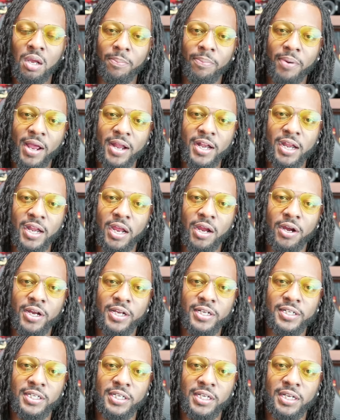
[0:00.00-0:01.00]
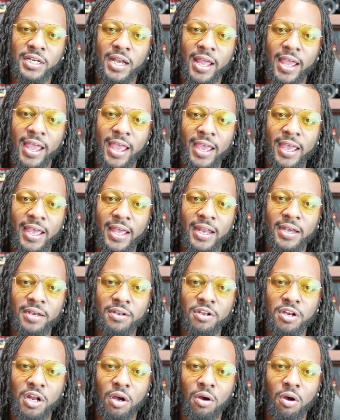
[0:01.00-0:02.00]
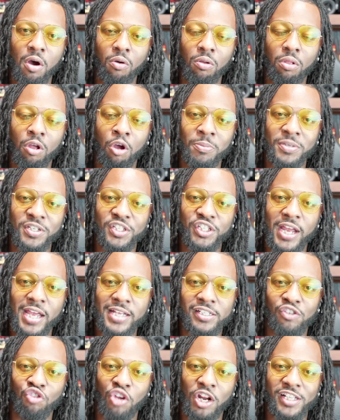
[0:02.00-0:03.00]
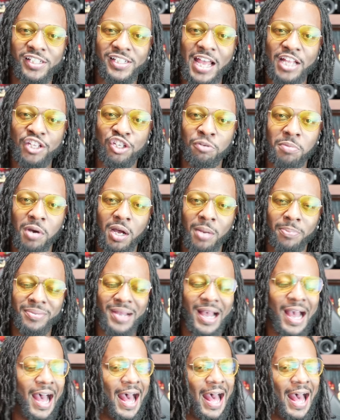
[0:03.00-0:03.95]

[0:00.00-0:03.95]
Brandon Arrington and, you know, Oklahoma's chance to try to snatch him up.